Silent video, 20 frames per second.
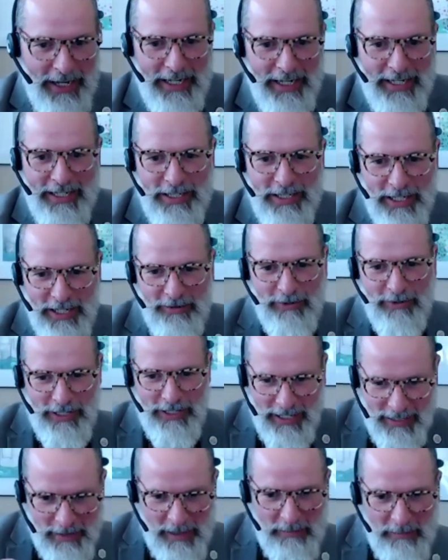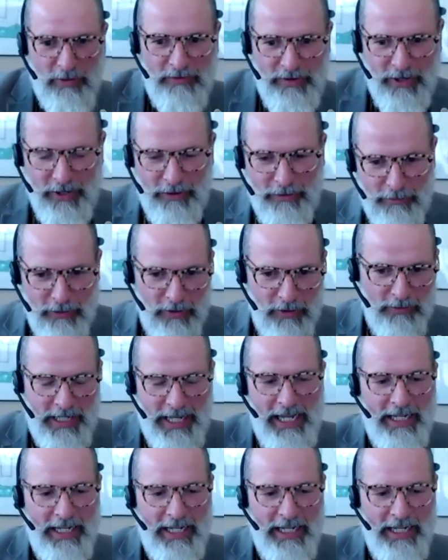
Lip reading: Like you were talking about moving all the rooms.